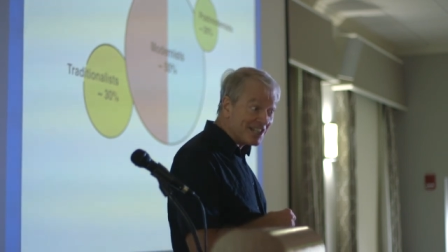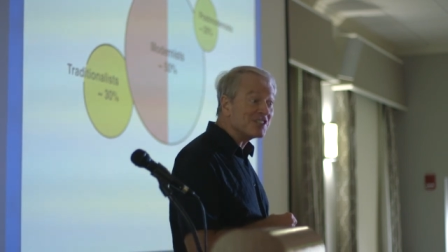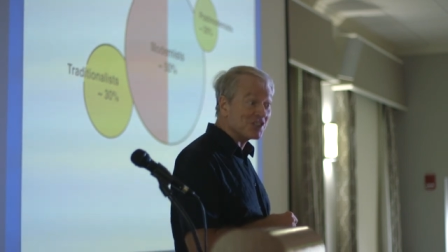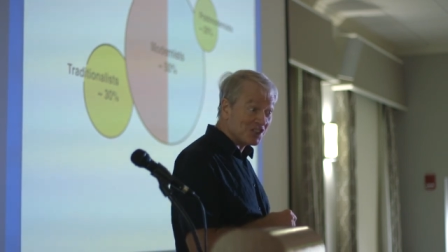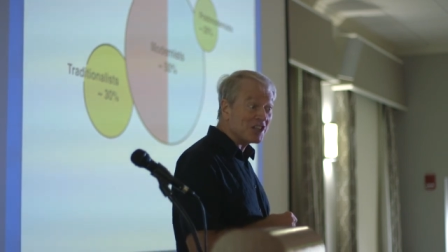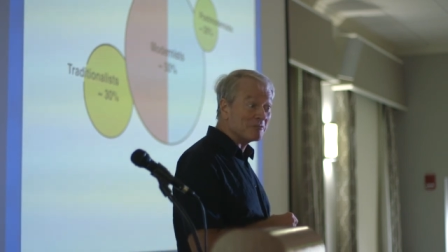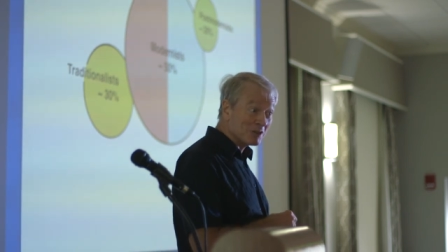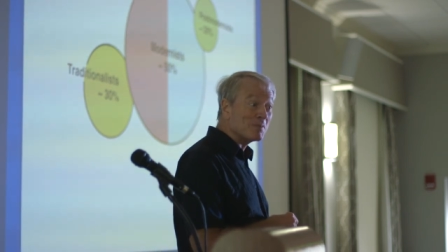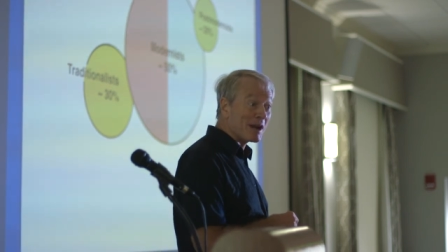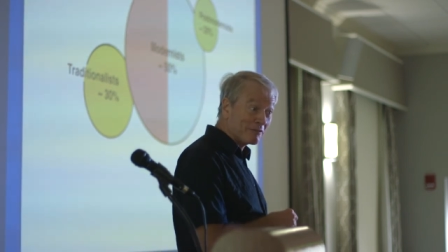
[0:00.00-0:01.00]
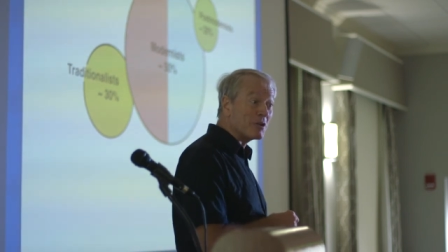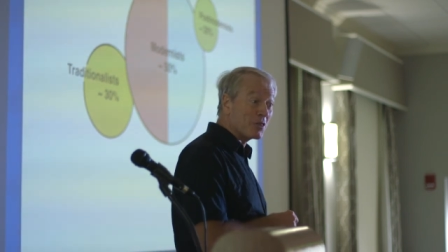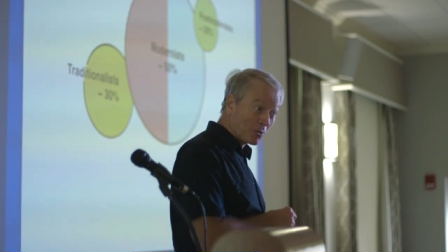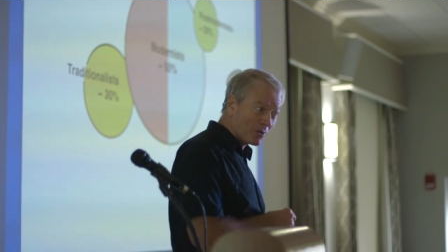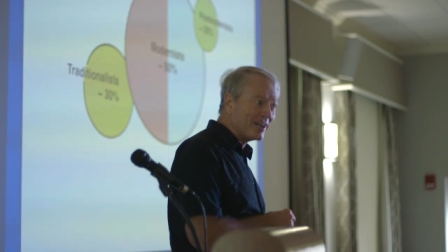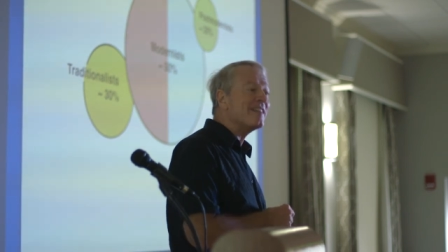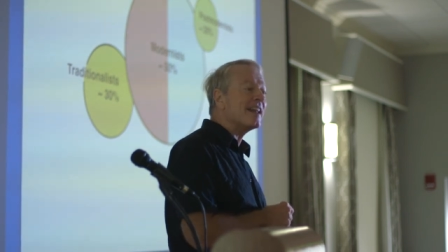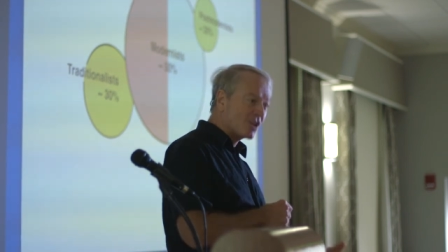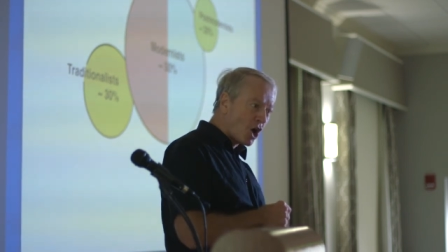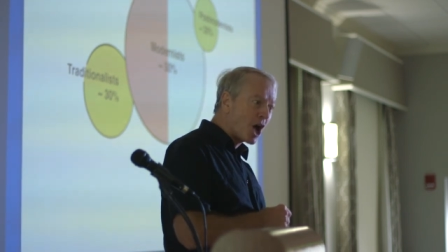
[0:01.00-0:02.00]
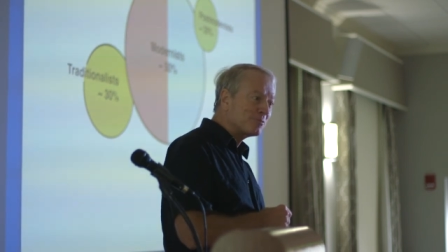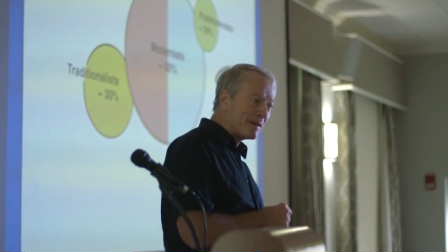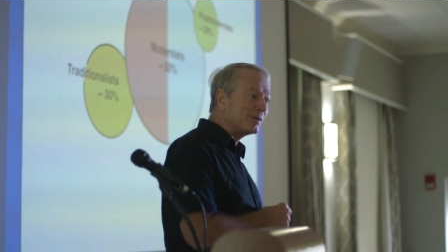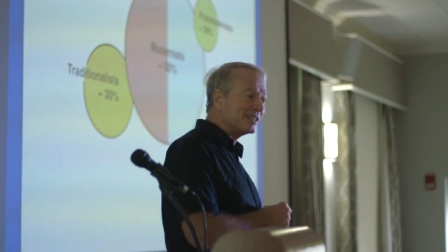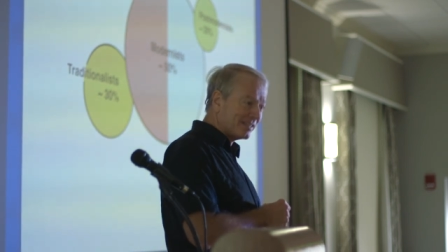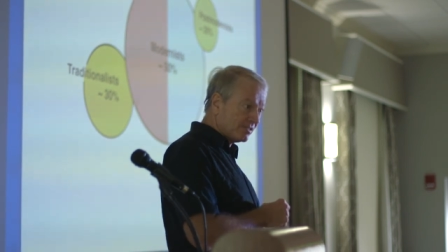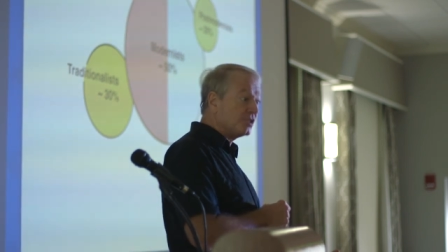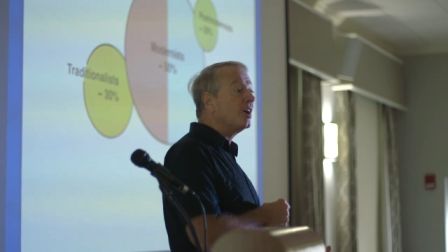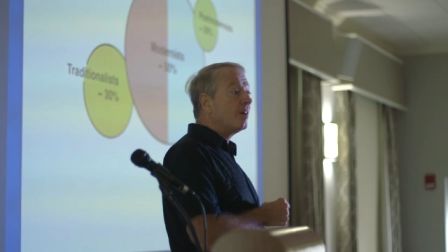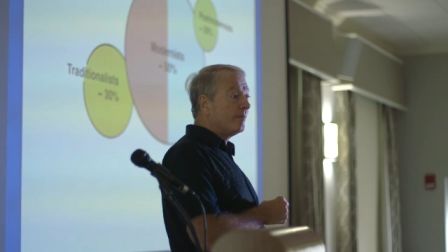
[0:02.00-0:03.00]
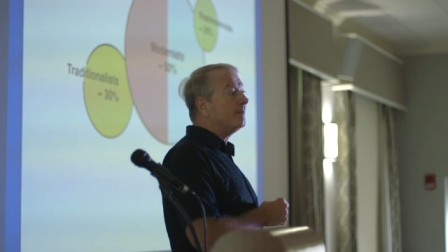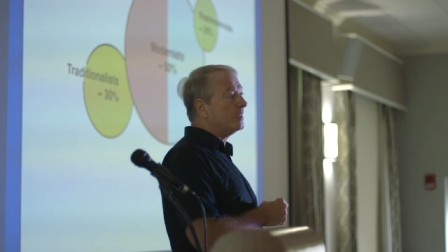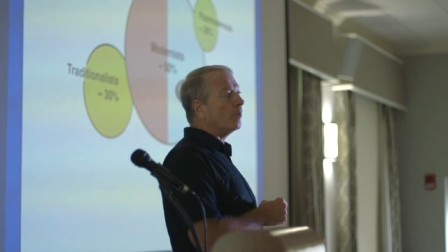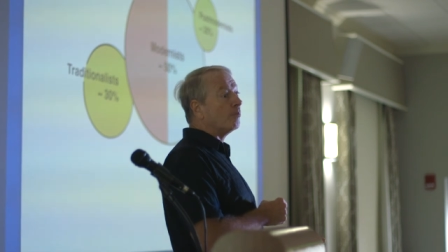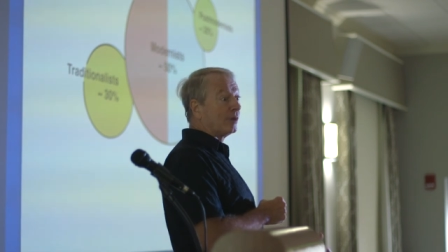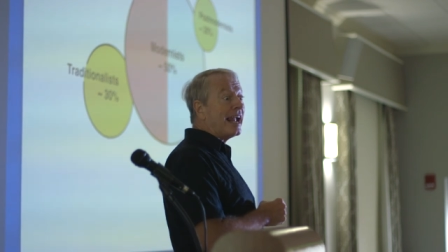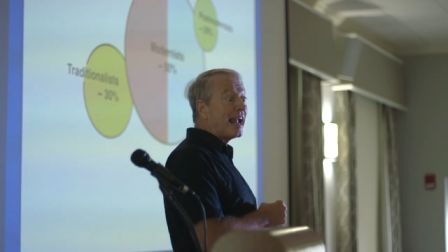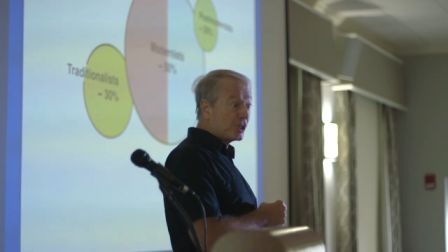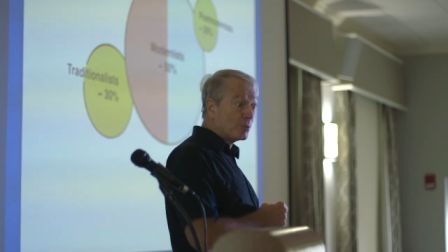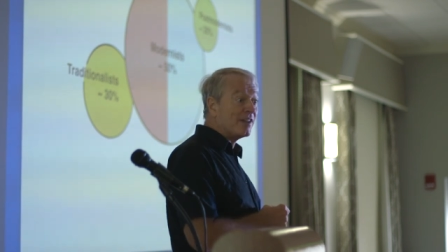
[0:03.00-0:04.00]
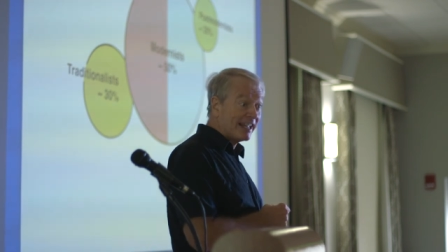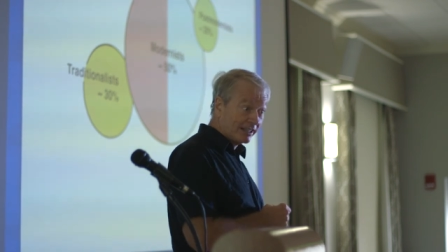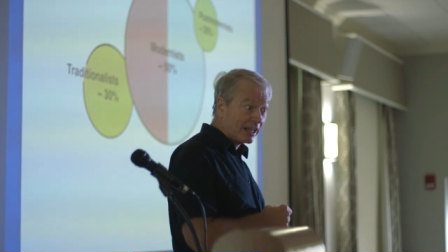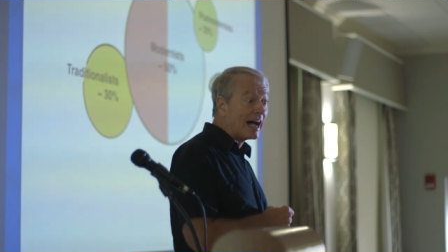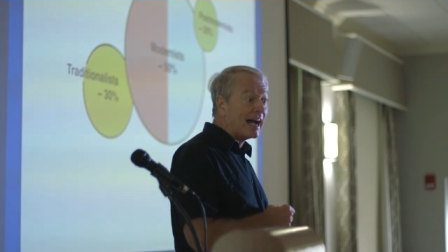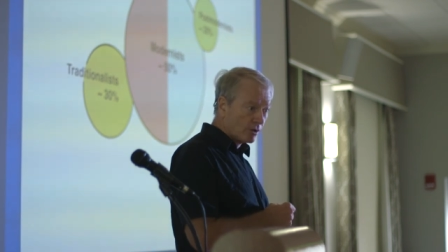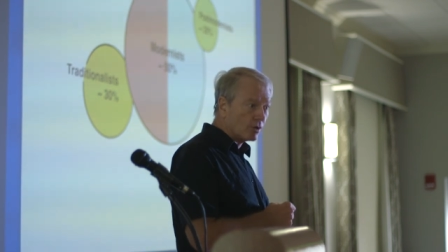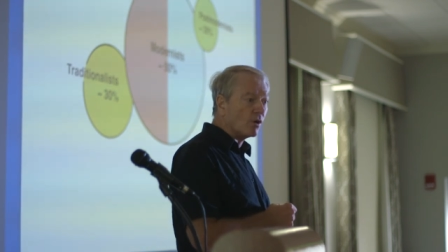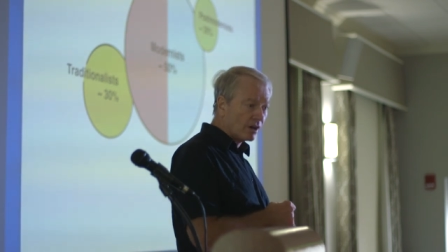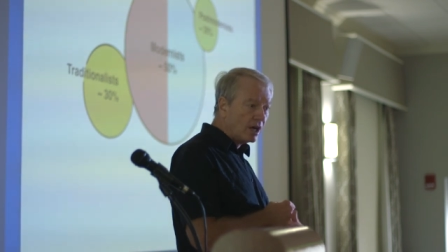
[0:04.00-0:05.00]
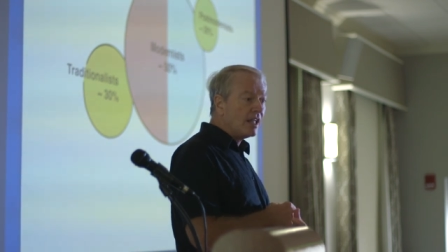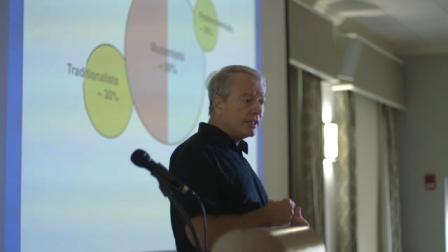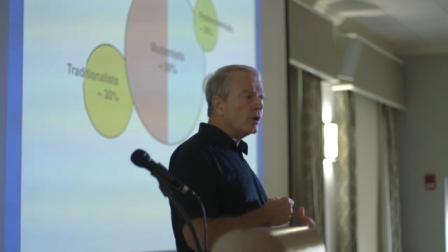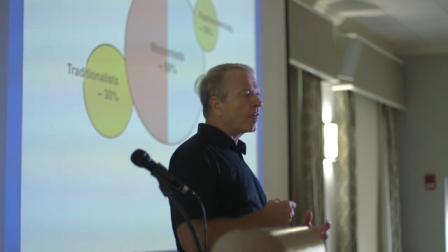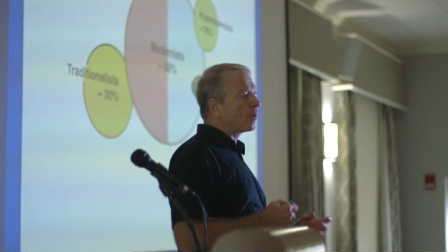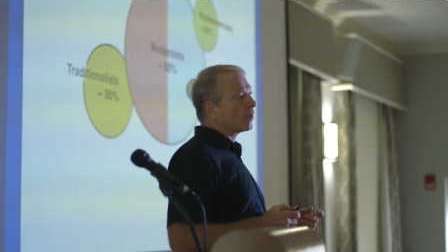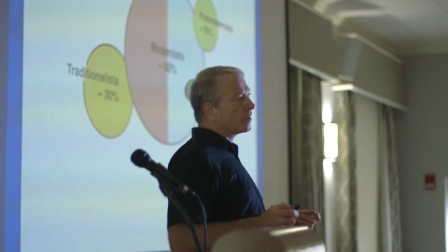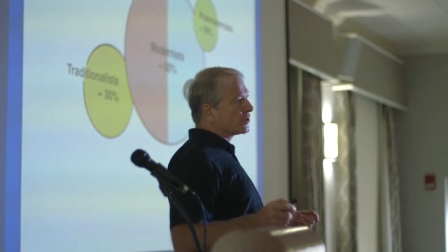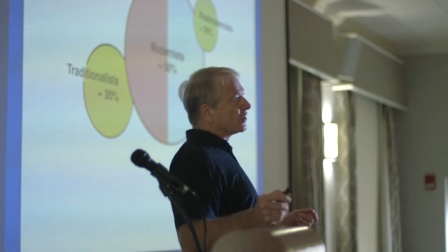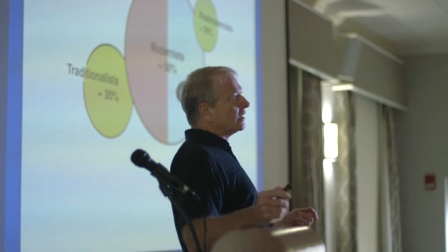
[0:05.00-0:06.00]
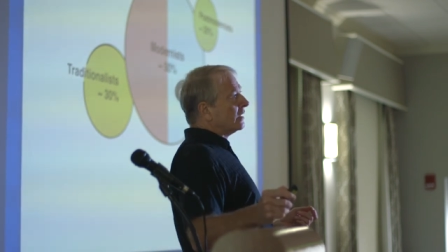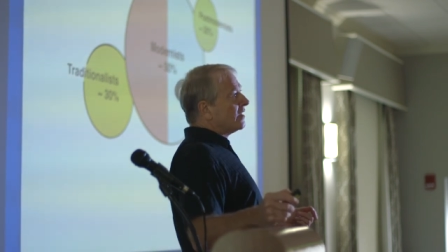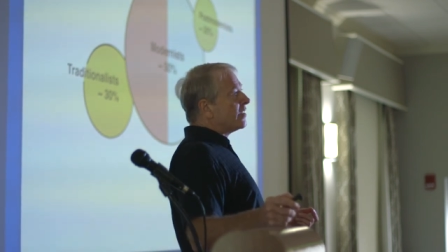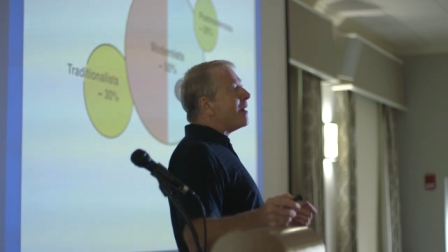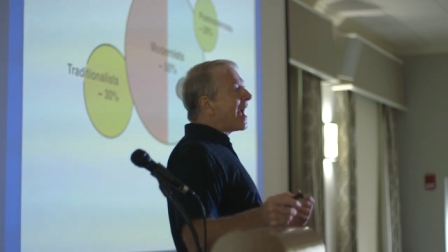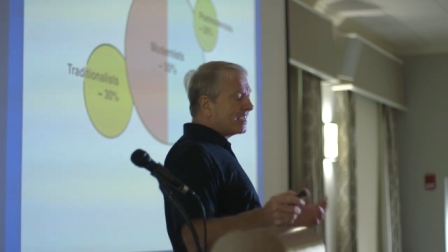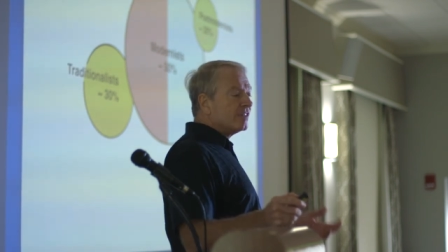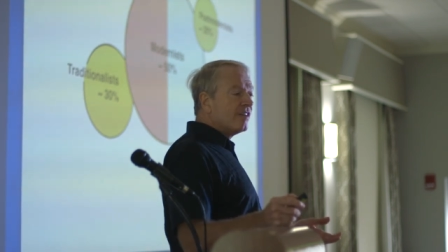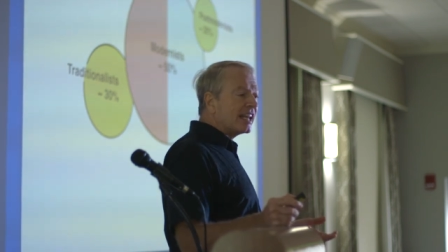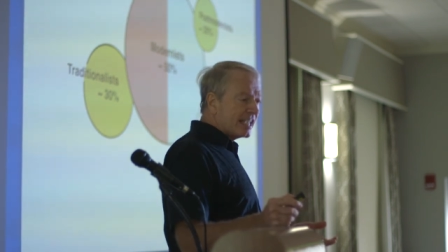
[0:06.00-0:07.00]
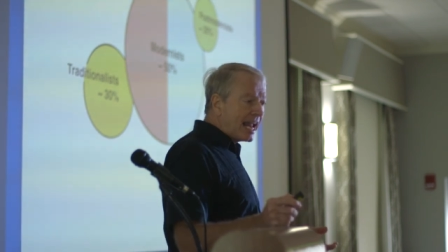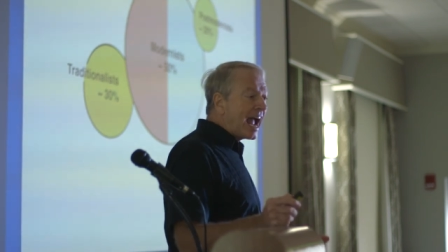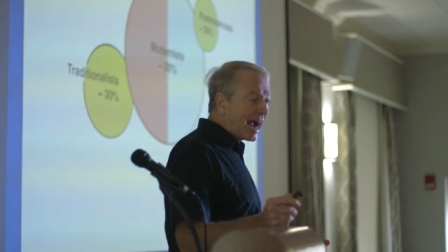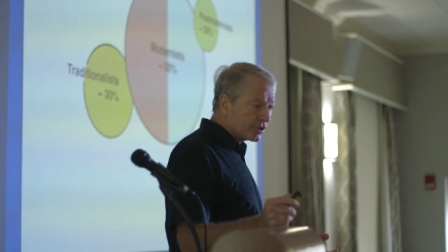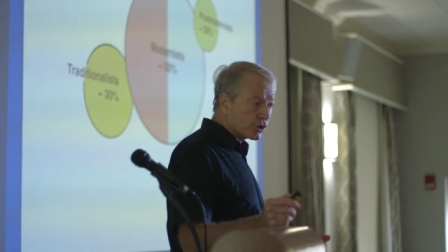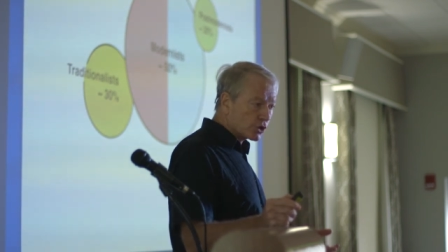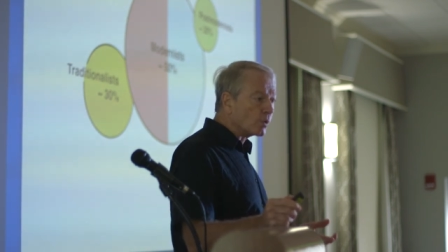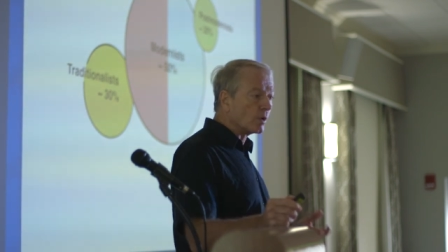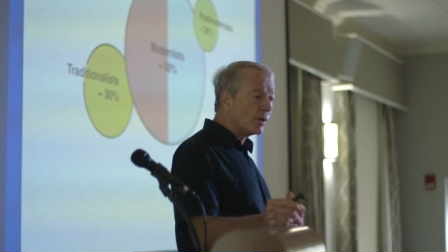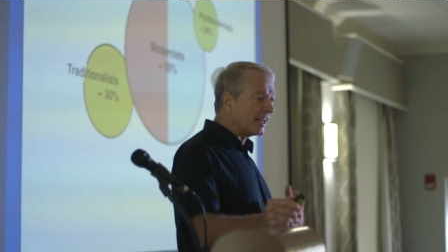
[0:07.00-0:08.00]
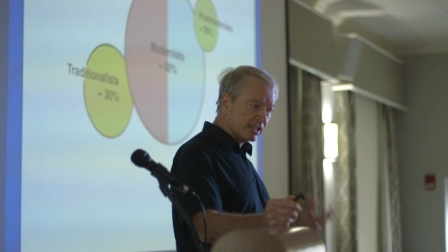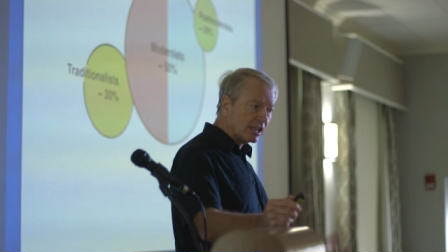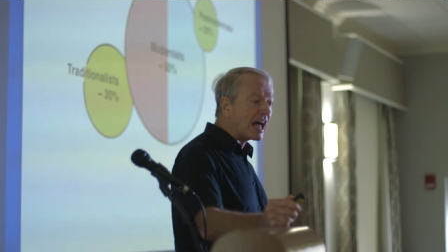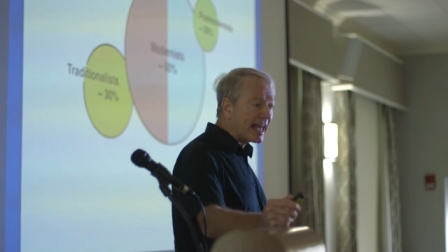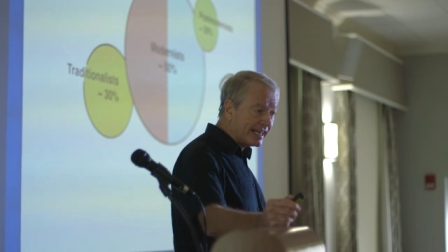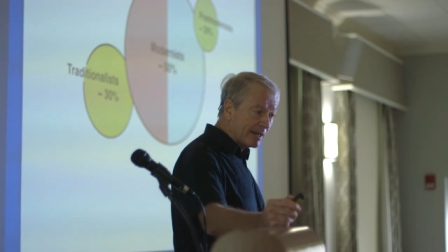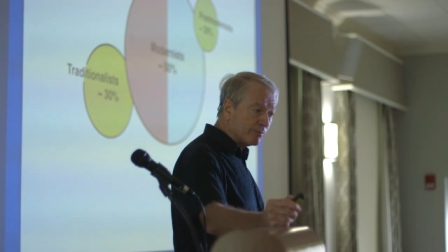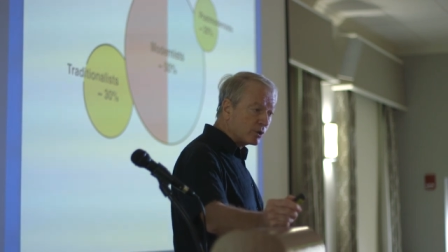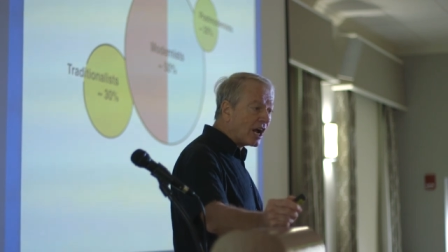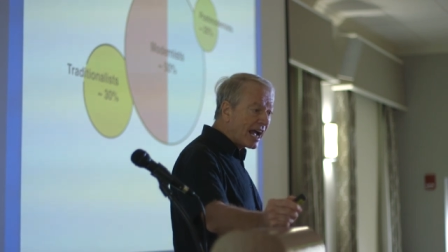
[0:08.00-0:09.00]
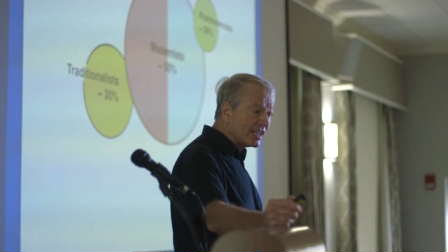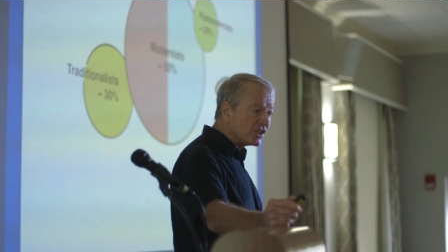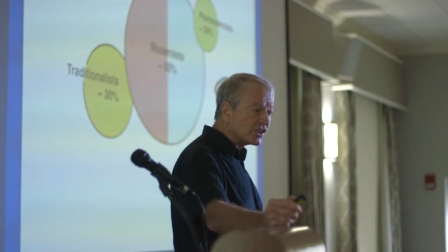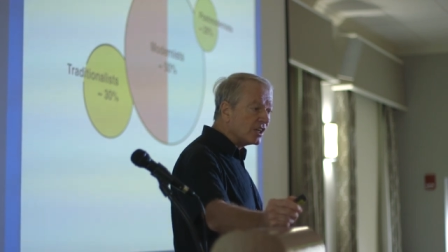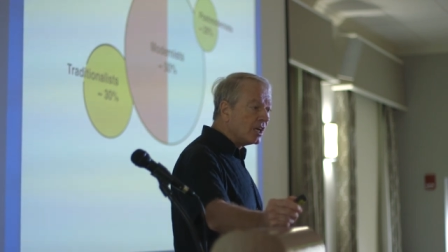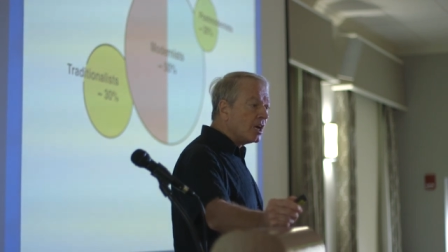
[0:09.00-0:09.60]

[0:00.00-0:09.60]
decency, and respect for authority that caused people to you know blanch when they lied, or, or you know in other words, the Machiavellian actors who were willing to lie at any price.